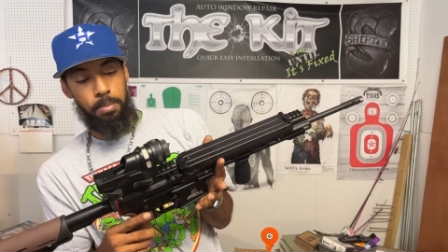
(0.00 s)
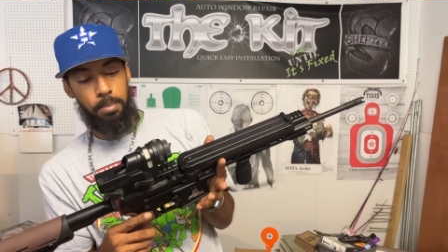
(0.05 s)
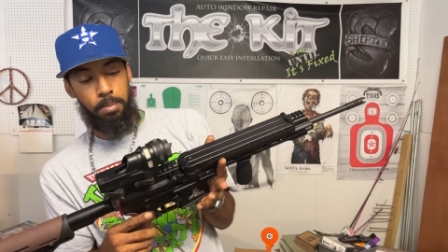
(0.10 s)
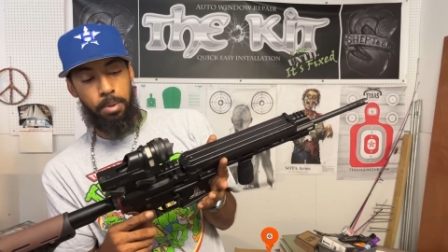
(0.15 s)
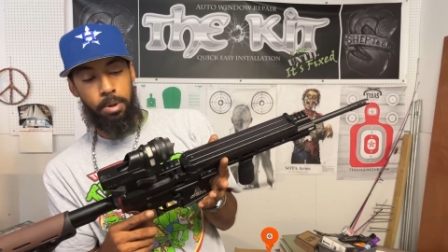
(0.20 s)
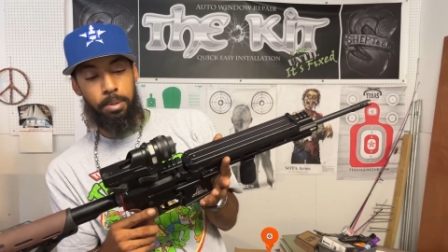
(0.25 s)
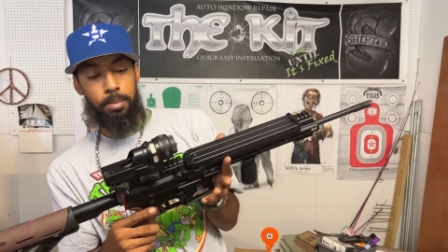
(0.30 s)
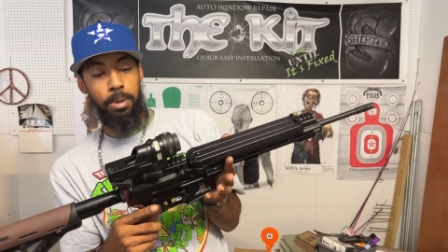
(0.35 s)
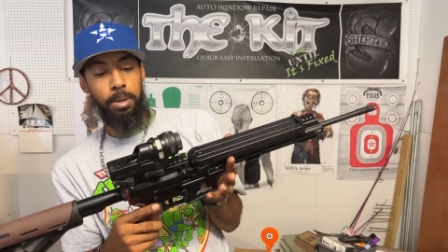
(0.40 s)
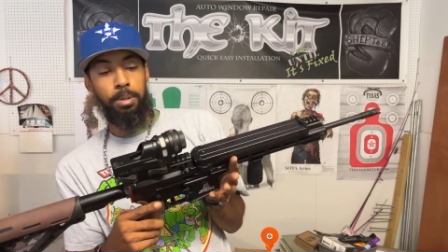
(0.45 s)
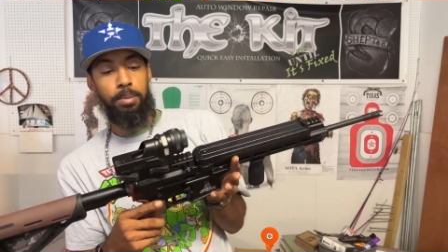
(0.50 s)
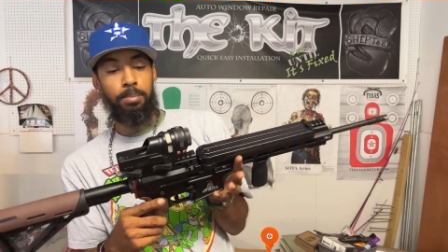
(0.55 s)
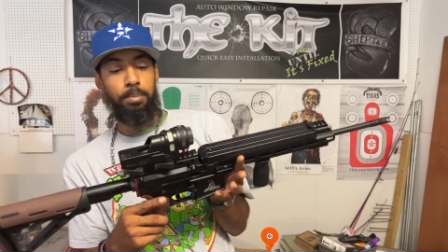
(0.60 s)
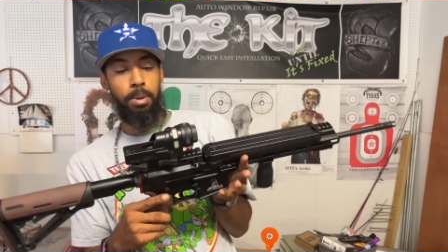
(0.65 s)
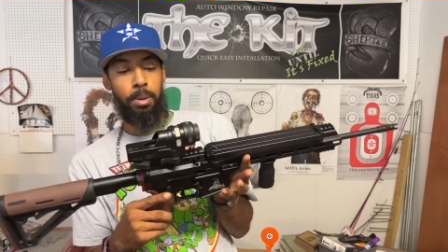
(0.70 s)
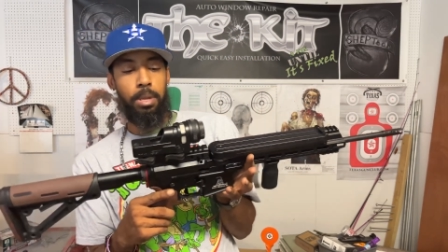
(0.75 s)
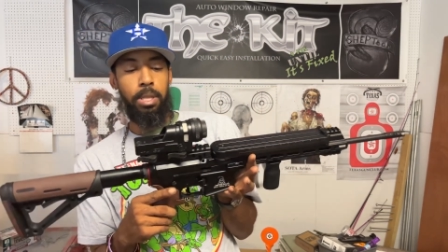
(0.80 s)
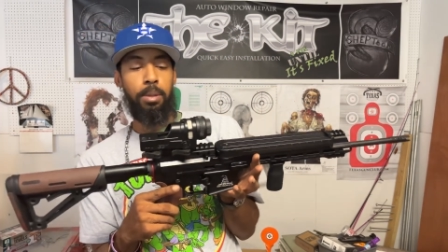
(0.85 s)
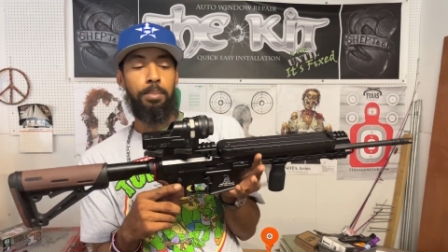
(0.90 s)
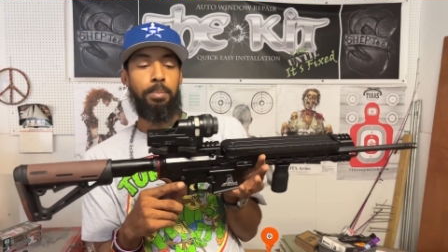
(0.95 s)
but
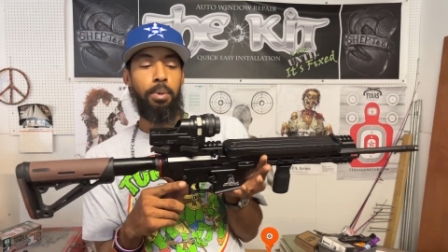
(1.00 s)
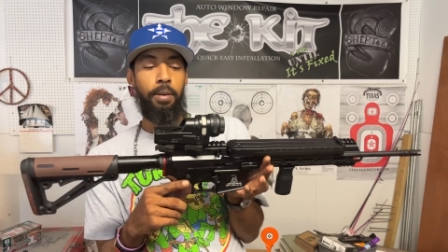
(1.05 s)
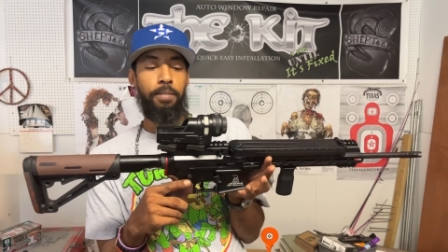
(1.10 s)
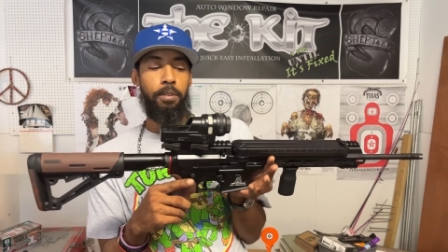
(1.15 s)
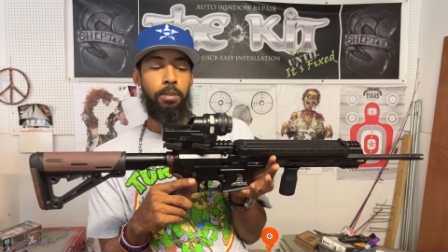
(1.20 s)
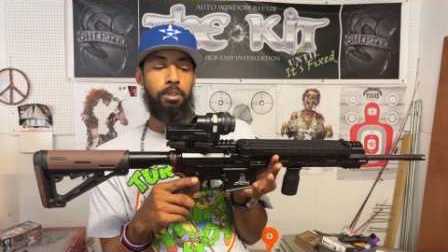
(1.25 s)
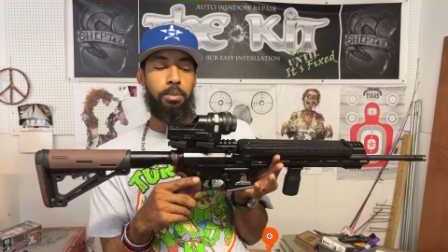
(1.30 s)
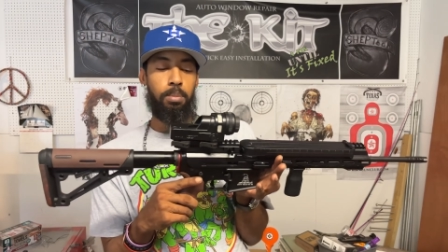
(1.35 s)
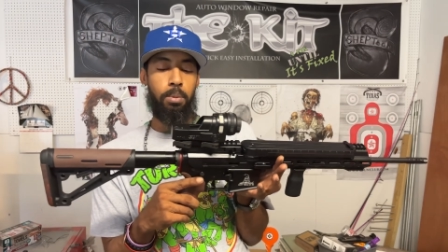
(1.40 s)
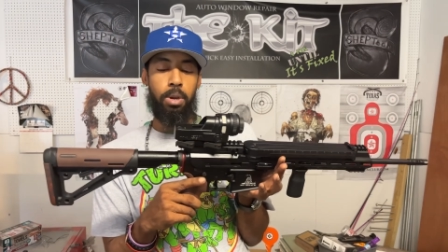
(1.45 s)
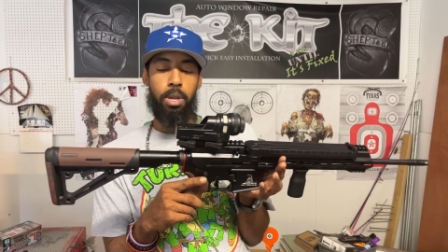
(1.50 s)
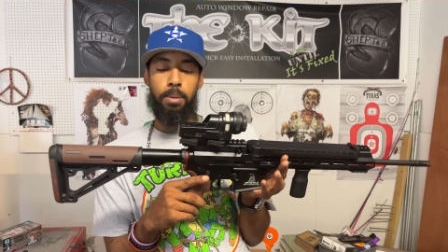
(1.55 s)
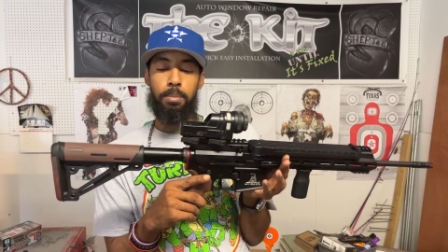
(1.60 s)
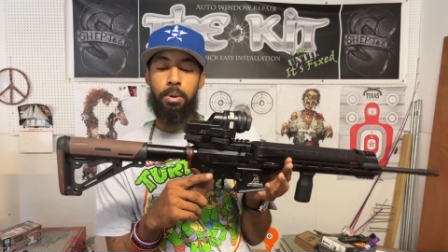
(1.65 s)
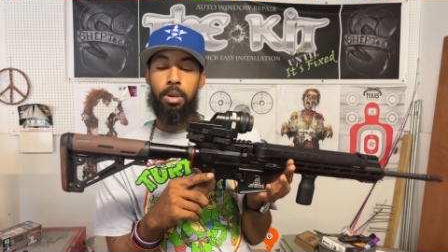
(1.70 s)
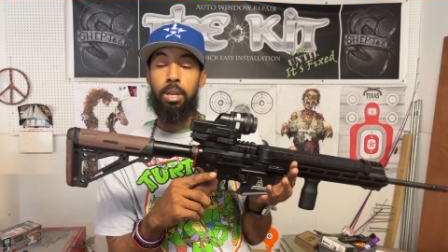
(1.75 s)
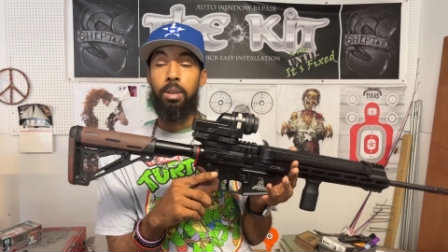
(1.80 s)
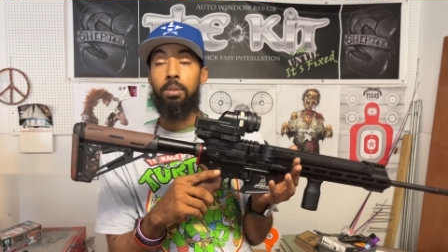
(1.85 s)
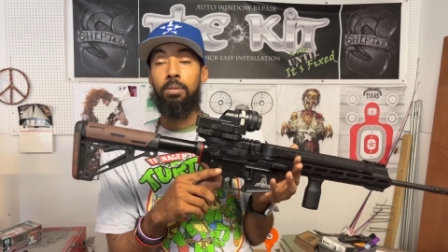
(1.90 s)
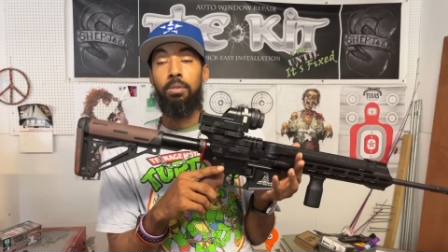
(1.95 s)
about the buffer spring,
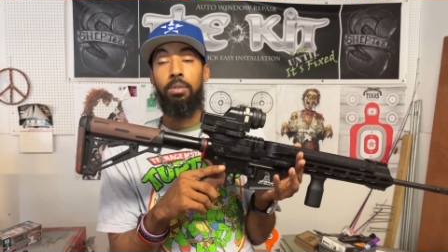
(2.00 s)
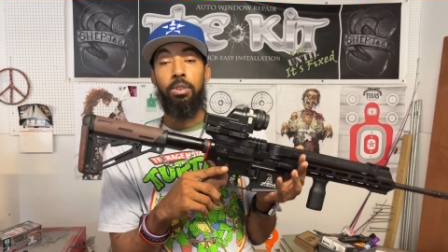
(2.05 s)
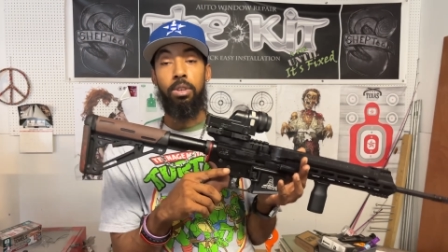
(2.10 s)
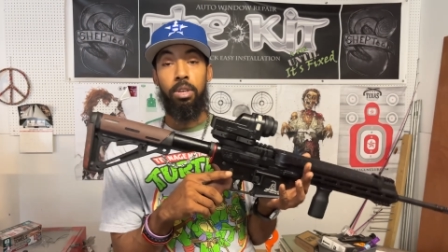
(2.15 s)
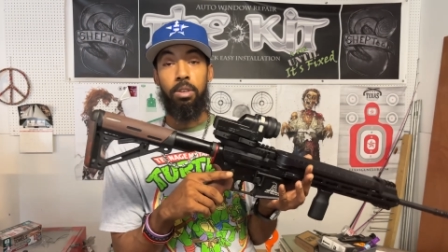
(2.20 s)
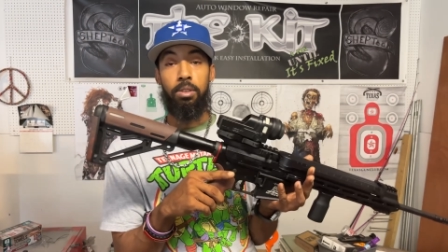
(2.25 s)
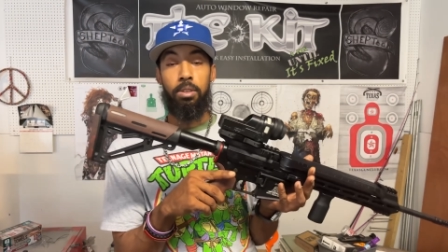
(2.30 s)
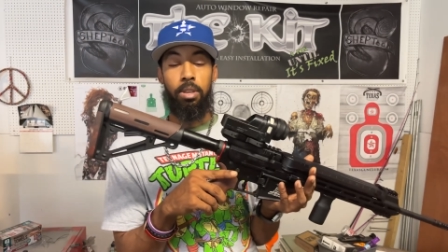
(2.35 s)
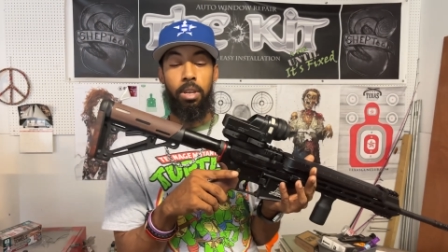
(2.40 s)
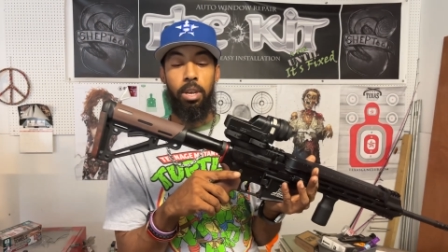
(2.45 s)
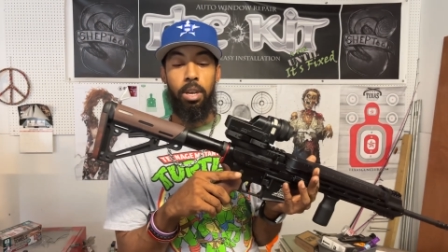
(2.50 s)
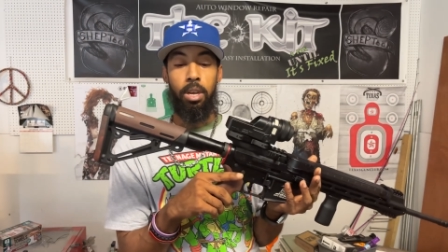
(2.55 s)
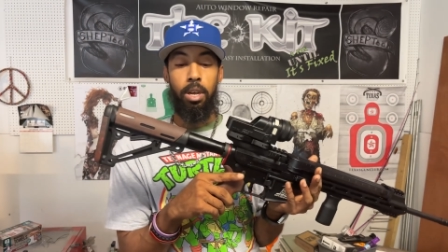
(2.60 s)
but it was just